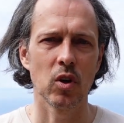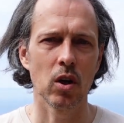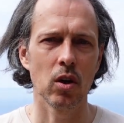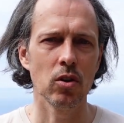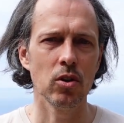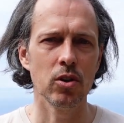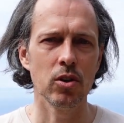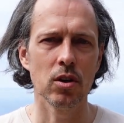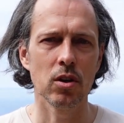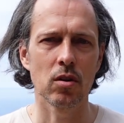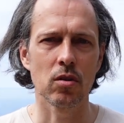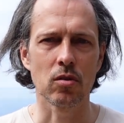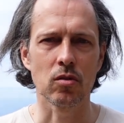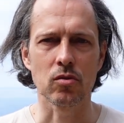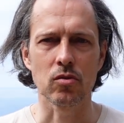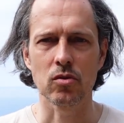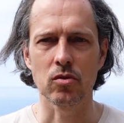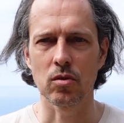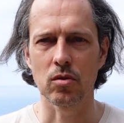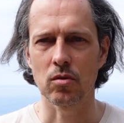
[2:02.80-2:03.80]
a year
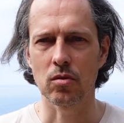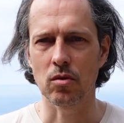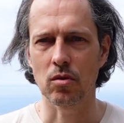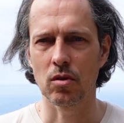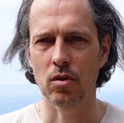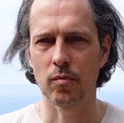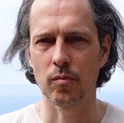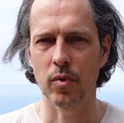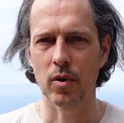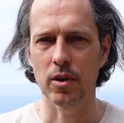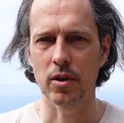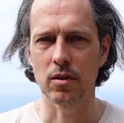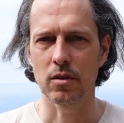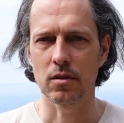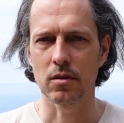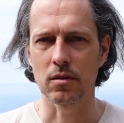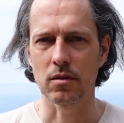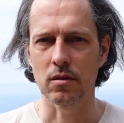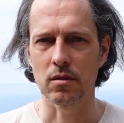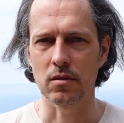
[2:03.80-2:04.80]
or so
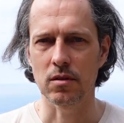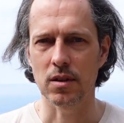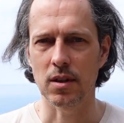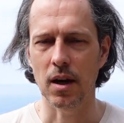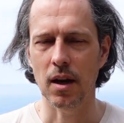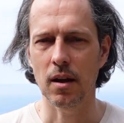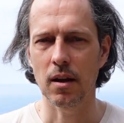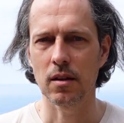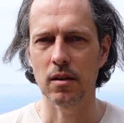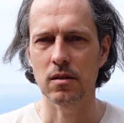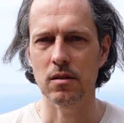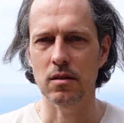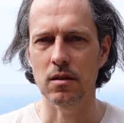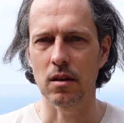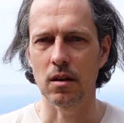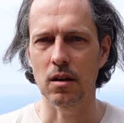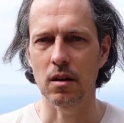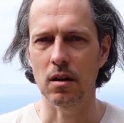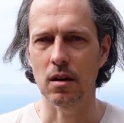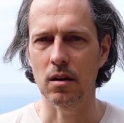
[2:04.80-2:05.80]
complete silence,
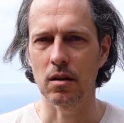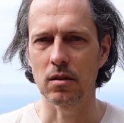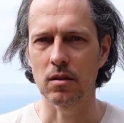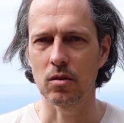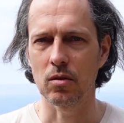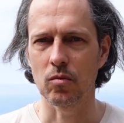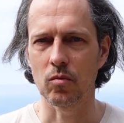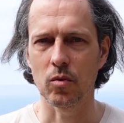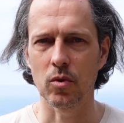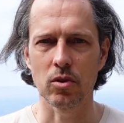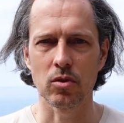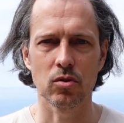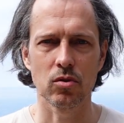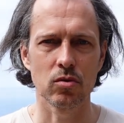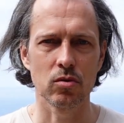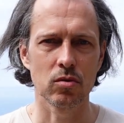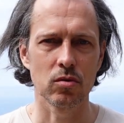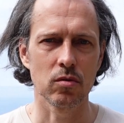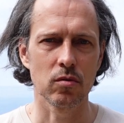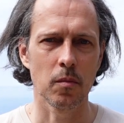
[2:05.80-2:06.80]
and I don't want
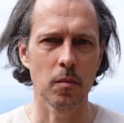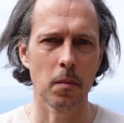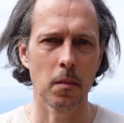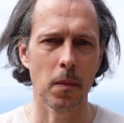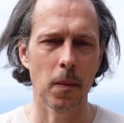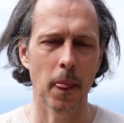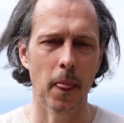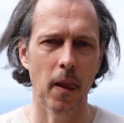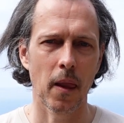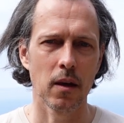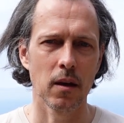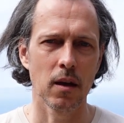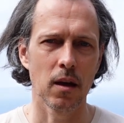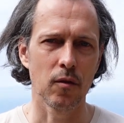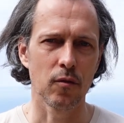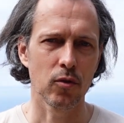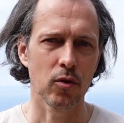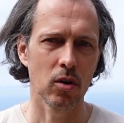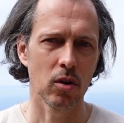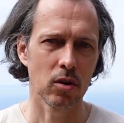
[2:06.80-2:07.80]
to
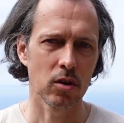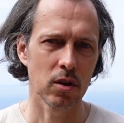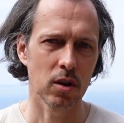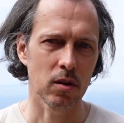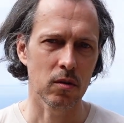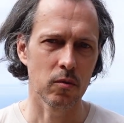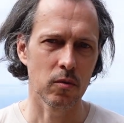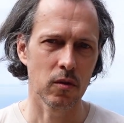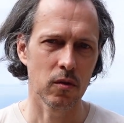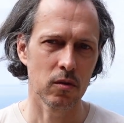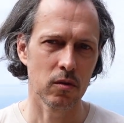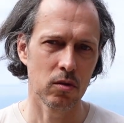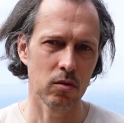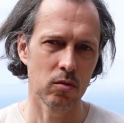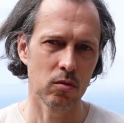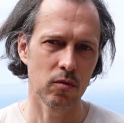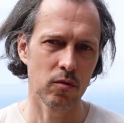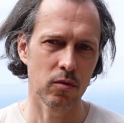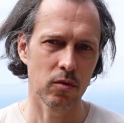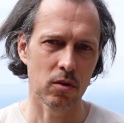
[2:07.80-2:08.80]
have contact with
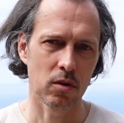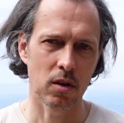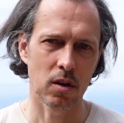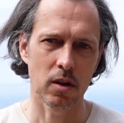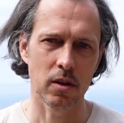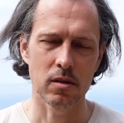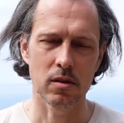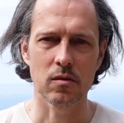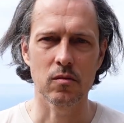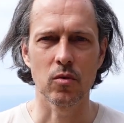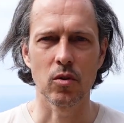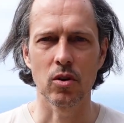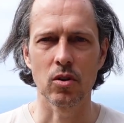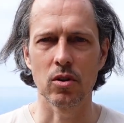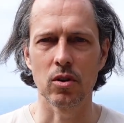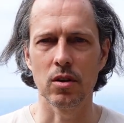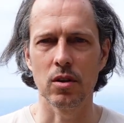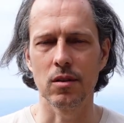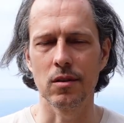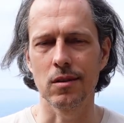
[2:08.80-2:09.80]
you for at least
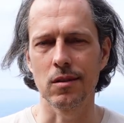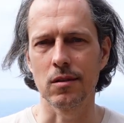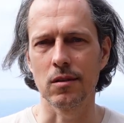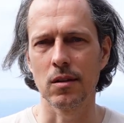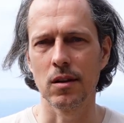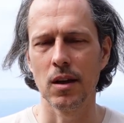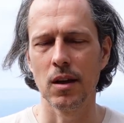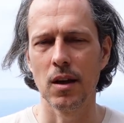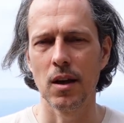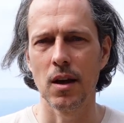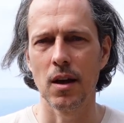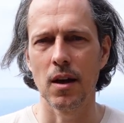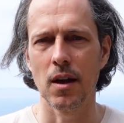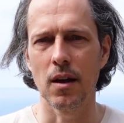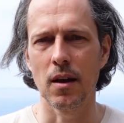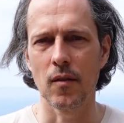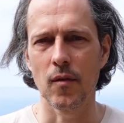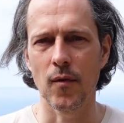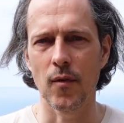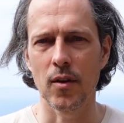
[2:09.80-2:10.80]
1 year.
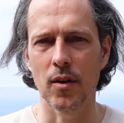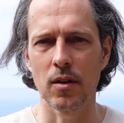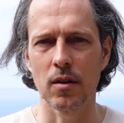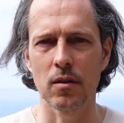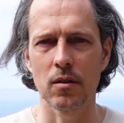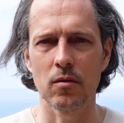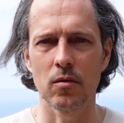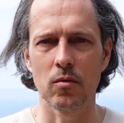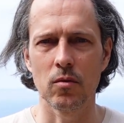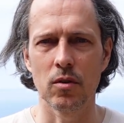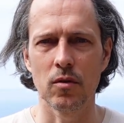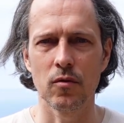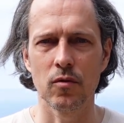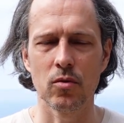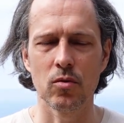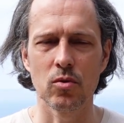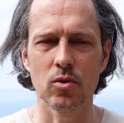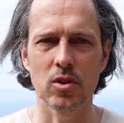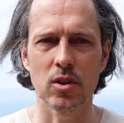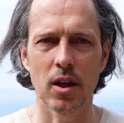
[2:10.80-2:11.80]
And then
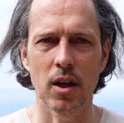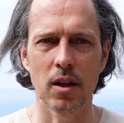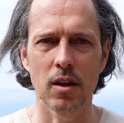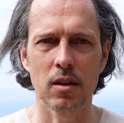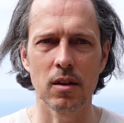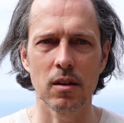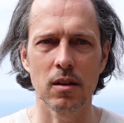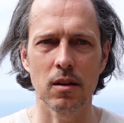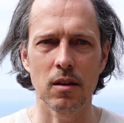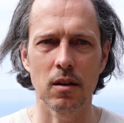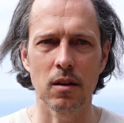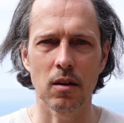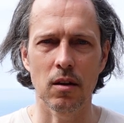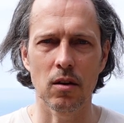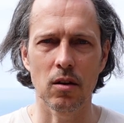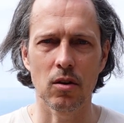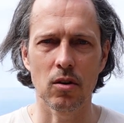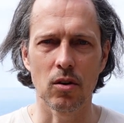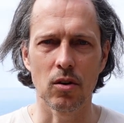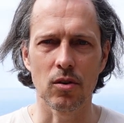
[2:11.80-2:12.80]
refuse any
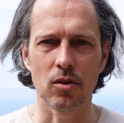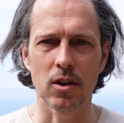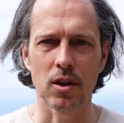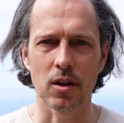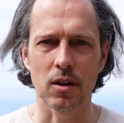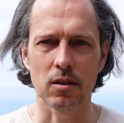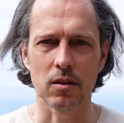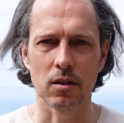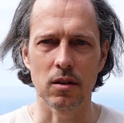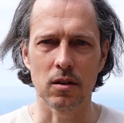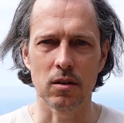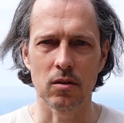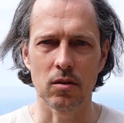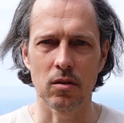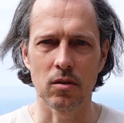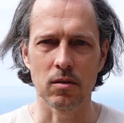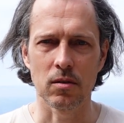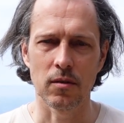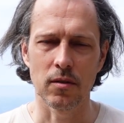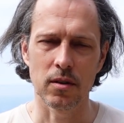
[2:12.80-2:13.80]
contact at
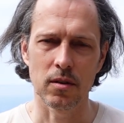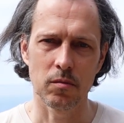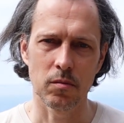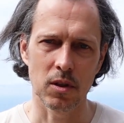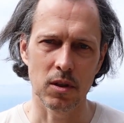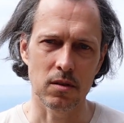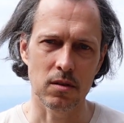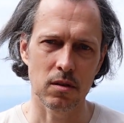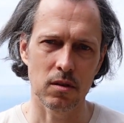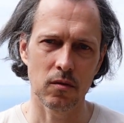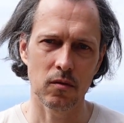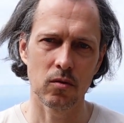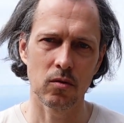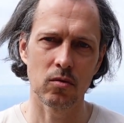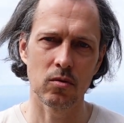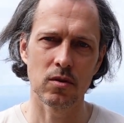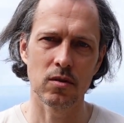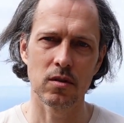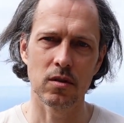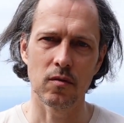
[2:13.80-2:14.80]
all. That means if you
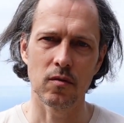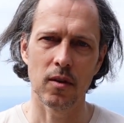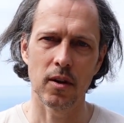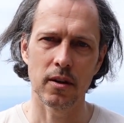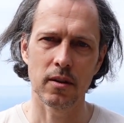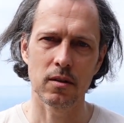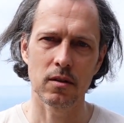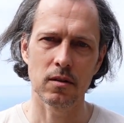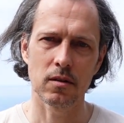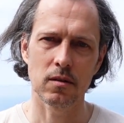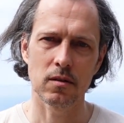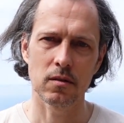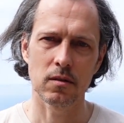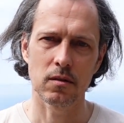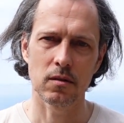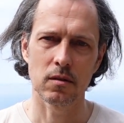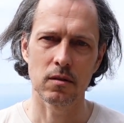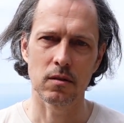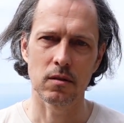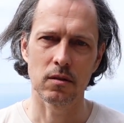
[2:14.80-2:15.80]
receive letters,
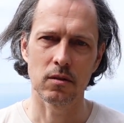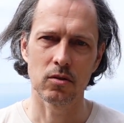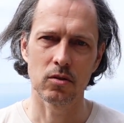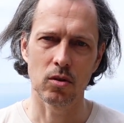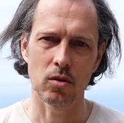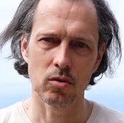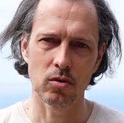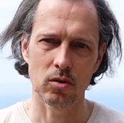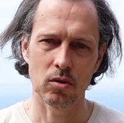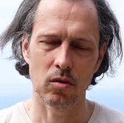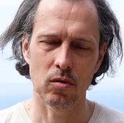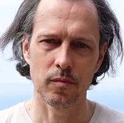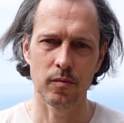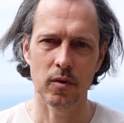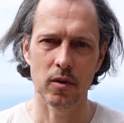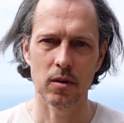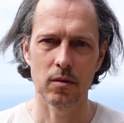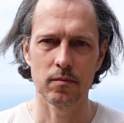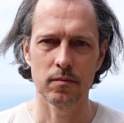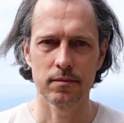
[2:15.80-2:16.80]
don't open
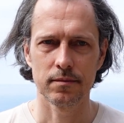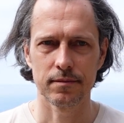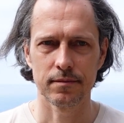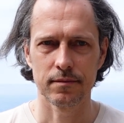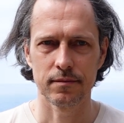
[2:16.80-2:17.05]
them.